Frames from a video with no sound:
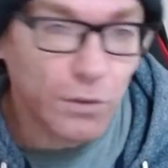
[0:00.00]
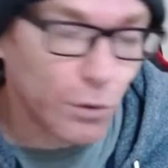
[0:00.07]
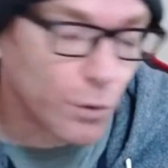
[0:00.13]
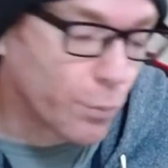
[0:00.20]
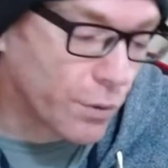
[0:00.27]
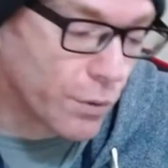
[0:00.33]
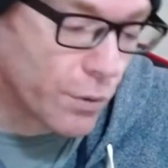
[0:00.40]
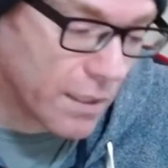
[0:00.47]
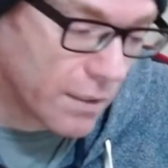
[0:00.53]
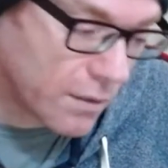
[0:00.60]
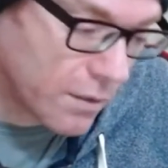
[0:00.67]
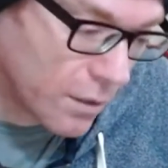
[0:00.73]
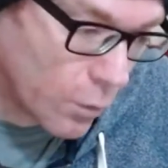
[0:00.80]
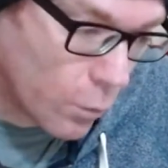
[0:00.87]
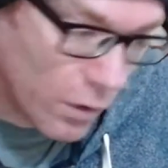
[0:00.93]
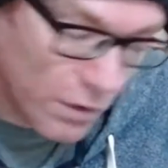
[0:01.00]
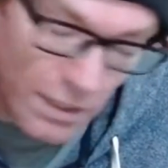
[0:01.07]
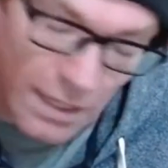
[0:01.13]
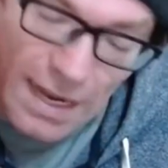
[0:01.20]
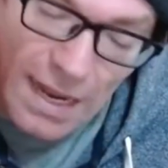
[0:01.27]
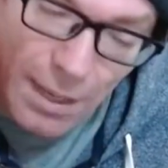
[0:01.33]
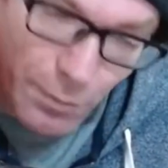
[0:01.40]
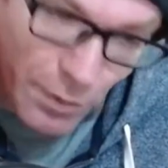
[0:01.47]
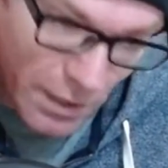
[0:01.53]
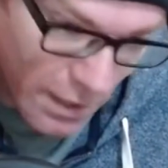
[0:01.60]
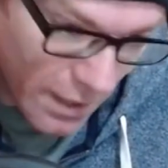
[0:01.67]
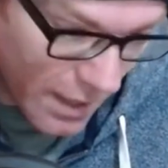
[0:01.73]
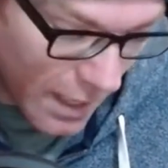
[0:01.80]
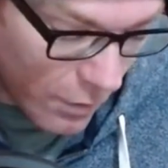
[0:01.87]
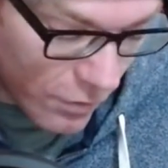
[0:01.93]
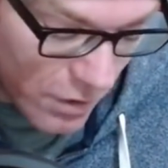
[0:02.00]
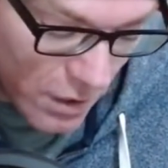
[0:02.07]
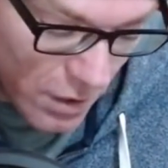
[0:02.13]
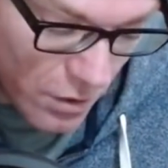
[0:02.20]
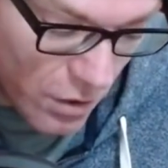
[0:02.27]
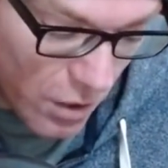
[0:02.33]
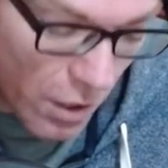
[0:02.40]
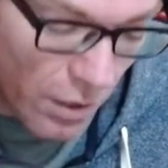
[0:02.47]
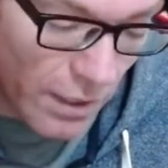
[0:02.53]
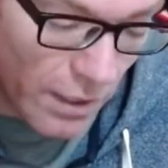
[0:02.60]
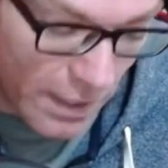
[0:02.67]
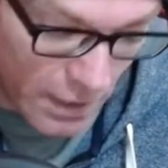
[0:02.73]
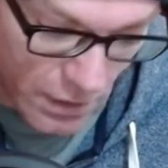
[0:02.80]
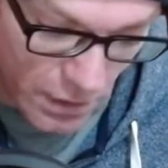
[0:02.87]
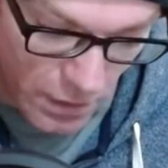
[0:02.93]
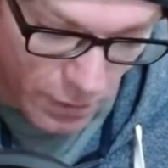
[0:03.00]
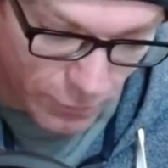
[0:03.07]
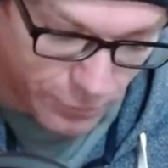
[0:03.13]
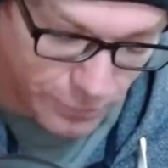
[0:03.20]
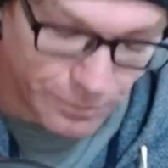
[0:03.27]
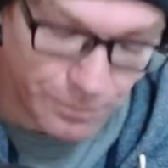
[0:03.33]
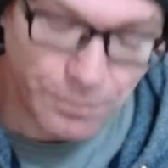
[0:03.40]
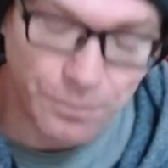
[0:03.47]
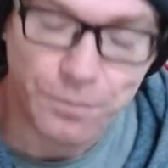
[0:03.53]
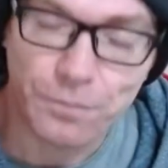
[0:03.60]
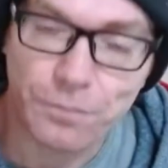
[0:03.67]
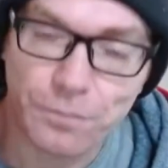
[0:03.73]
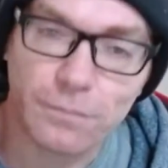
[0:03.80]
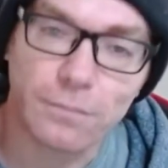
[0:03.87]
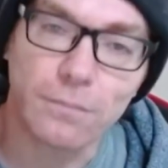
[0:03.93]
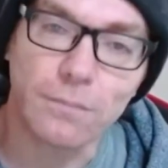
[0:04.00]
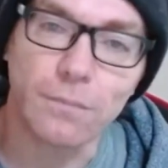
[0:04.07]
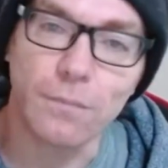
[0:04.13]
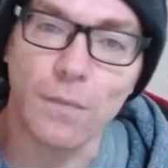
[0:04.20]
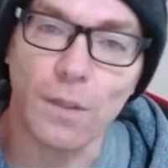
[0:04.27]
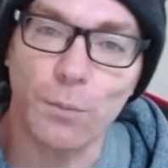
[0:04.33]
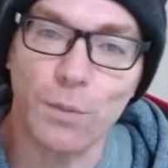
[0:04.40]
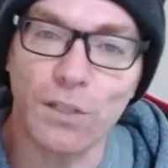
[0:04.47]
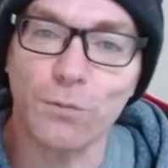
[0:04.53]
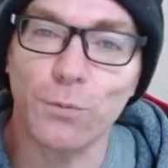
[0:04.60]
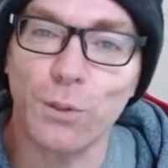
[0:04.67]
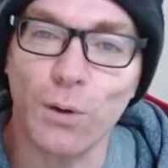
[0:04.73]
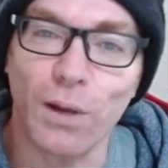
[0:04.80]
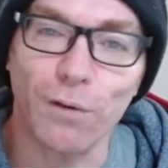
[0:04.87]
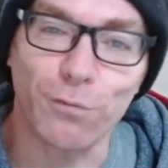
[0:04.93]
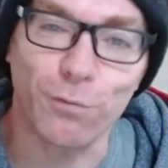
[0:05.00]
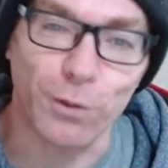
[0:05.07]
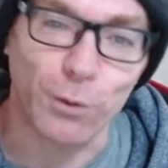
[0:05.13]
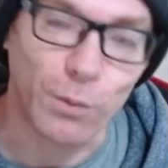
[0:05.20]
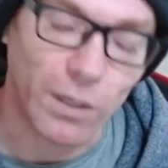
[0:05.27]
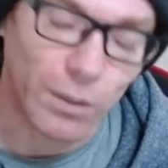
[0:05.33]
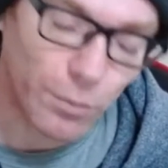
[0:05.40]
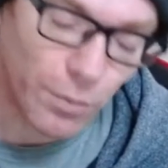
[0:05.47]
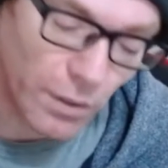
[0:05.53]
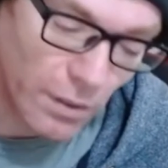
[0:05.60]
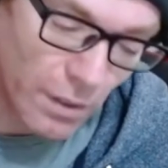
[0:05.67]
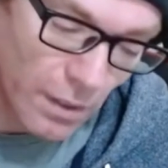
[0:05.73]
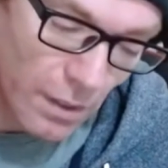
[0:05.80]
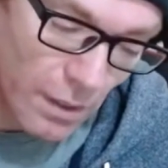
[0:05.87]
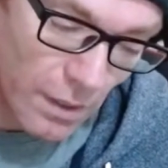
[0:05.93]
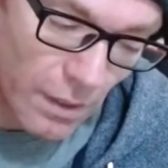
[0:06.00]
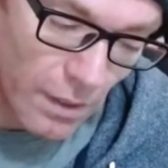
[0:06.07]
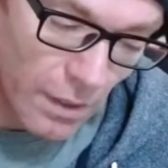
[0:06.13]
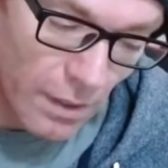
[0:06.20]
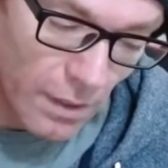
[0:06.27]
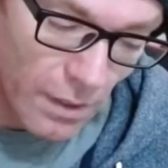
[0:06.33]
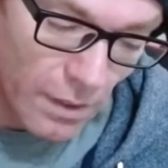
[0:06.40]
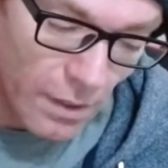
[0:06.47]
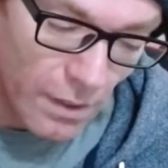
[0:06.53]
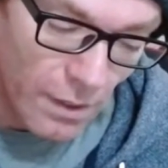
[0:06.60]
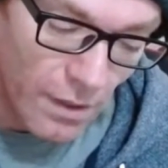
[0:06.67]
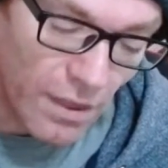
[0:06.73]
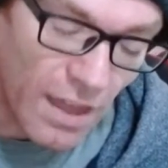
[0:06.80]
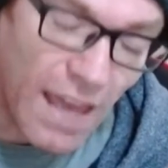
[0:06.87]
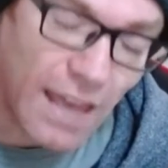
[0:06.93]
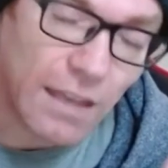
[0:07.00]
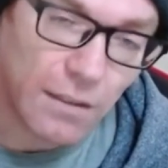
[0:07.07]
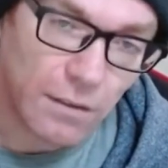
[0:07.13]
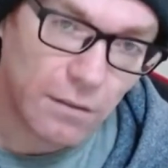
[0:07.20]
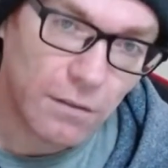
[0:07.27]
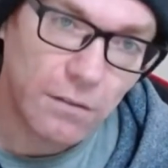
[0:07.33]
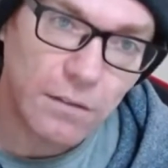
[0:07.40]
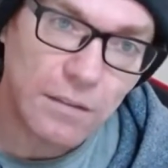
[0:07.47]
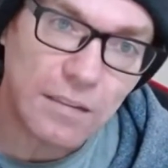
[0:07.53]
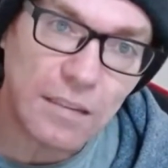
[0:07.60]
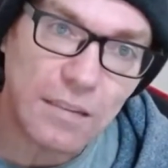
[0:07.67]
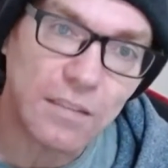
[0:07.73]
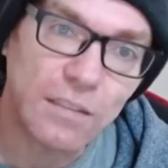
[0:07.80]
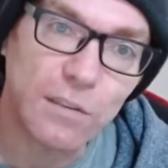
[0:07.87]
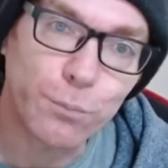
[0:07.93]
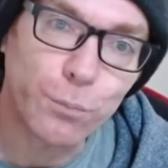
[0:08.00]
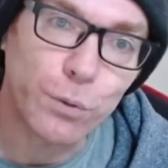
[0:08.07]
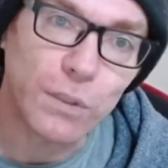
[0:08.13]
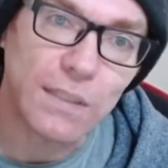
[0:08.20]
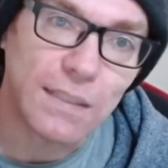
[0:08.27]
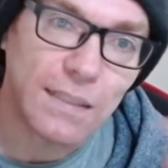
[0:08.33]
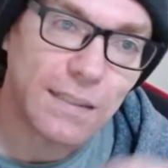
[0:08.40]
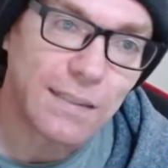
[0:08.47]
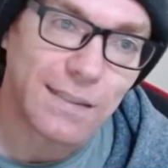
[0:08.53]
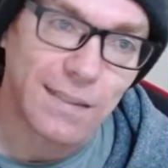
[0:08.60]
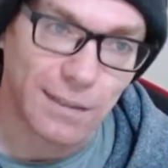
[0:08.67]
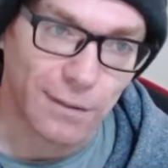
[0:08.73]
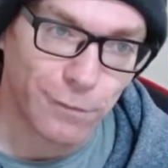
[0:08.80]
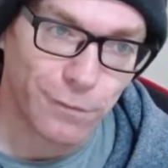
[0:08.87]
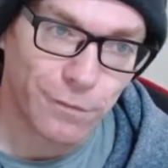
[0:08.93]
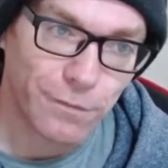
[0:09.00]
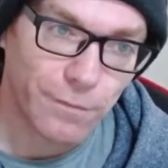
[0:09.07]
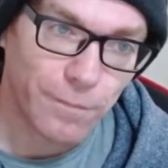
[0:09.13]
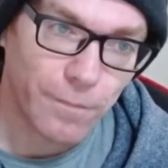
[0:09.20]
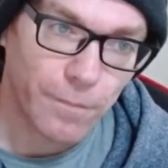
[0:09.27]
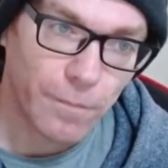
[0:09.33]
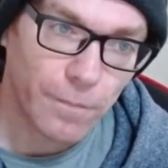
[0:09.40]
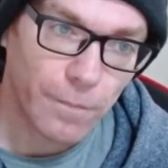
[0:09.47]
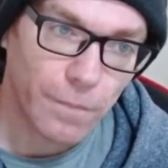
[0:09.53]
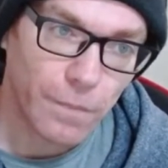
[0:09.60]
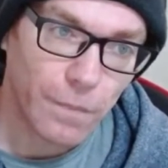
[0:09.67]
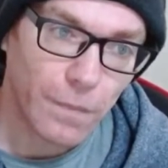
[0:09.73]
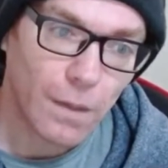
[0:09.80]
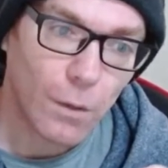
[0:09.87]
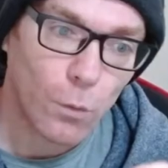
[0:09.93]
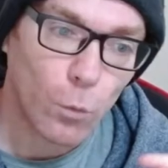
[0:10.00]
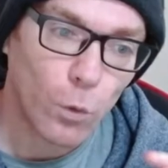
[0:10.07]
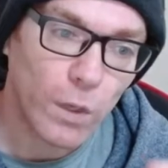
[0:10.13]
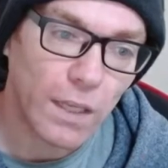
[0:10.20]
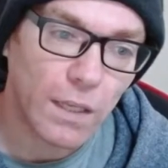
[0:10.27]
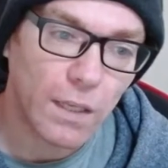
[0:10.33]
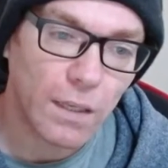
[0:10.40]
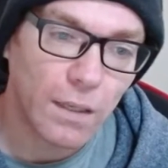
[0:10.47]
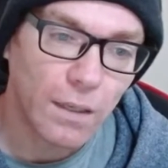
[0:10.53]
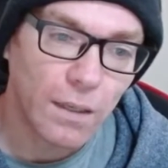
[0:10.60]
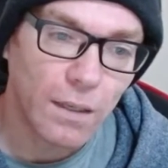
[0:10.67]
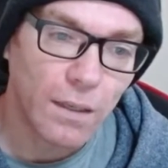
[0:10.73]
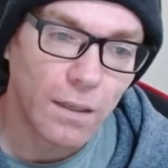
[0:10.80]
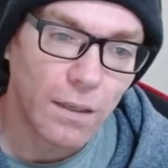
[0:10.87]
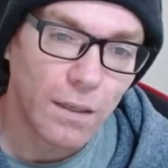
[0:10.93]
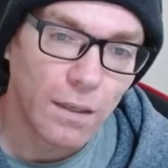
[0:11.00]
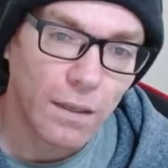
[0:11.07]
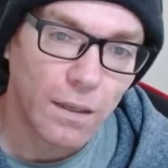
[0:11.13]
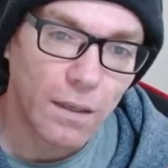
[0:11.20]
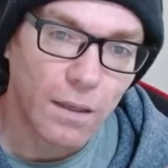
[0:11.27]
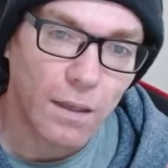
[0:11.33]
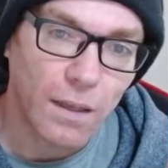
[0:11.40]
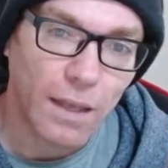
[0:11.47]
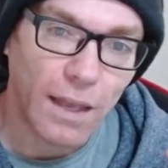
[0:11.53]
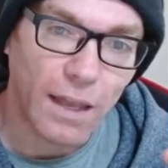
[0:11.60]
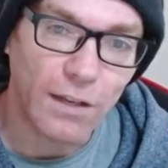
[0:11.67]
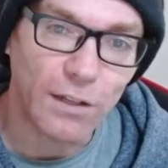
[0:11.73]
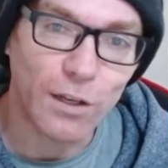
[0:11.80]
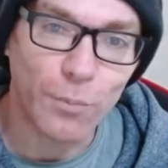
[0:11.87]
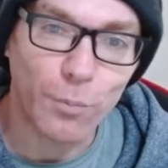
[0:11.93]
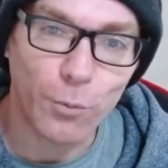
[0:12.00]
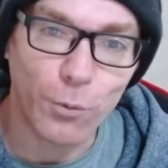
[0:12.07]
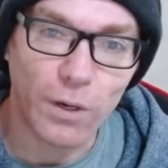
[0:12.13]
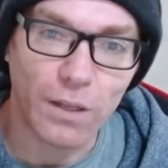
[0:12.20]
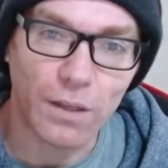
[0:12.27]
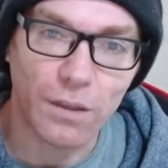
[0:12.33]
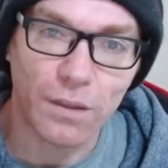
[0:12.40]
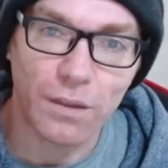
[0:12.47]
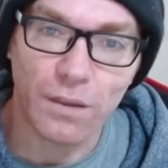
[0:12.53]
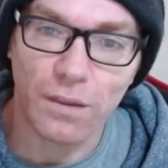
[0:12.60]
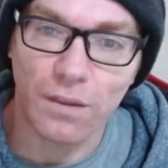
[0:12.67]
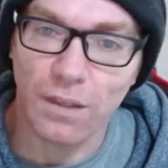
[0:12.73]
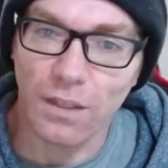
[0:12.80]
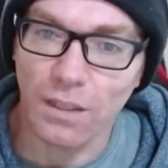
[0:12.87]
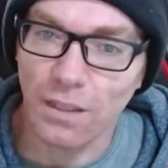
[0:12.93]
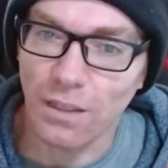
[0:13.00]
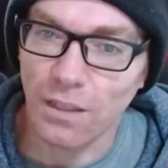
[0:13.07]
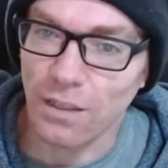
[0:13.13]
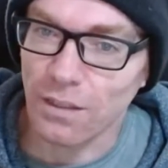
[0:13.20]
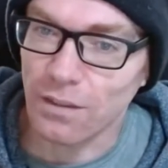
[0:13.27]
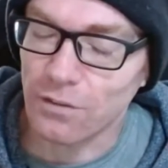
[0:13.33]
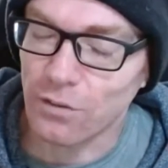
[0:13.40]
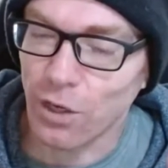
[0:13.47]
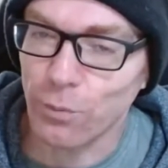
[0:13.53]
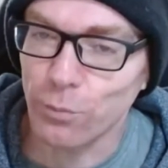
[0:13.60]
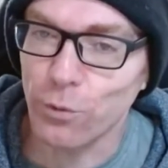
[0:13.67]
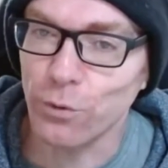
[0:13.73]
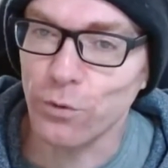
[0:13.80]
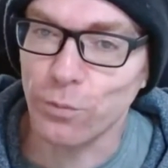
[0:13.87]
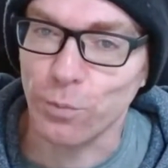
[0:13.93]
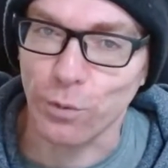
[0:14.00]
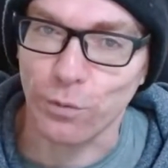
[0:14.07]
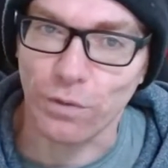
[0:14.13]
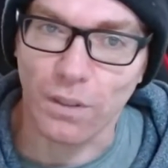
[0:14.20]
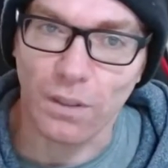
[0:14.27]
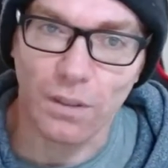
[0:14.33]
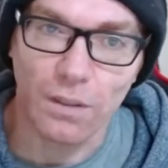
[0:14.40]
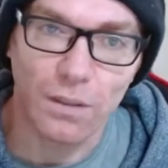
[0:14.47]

You could predict, you know, what's going to happen in a thousand years, all that kind of stuff. Because we don't have free will. But then, since it's predictive, we end up with the Tom Cruise movie.